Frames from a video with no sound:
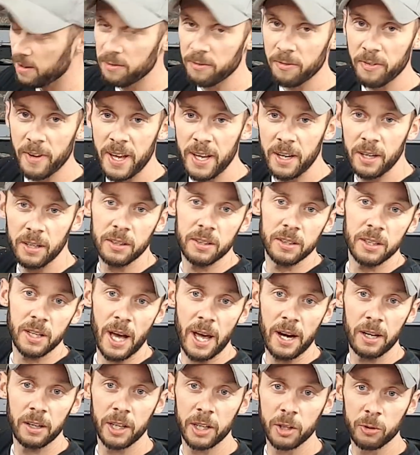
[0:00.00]
vent,
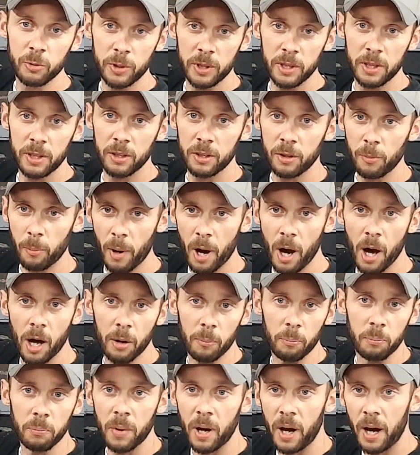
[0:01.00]
kind of like we did in the
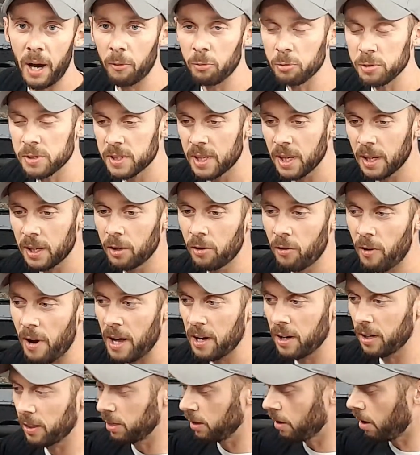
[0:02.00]
bottom. I was kicking
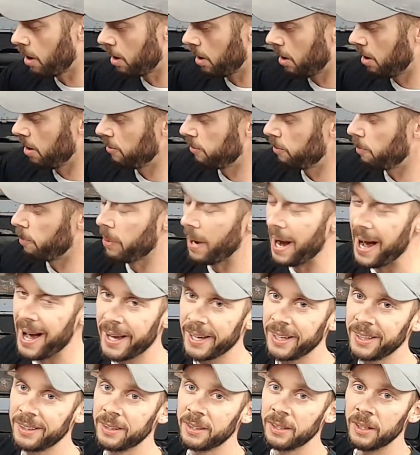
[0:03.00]
around the thought of
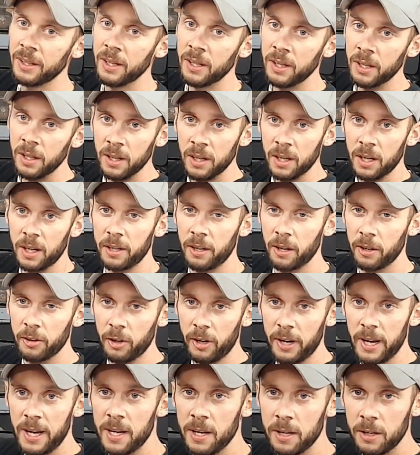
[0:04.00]
buying
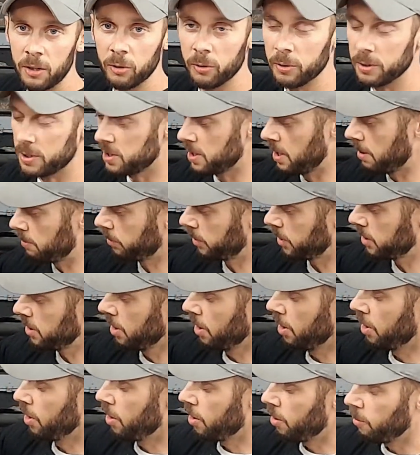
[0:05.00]
another handle assembly,
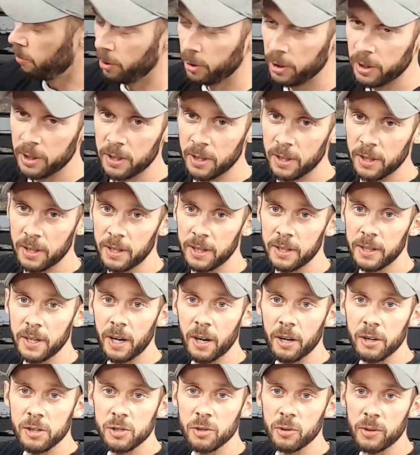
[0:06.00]
putting it in
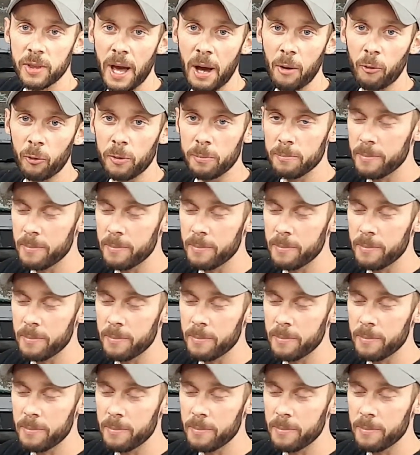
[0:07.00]
there so that would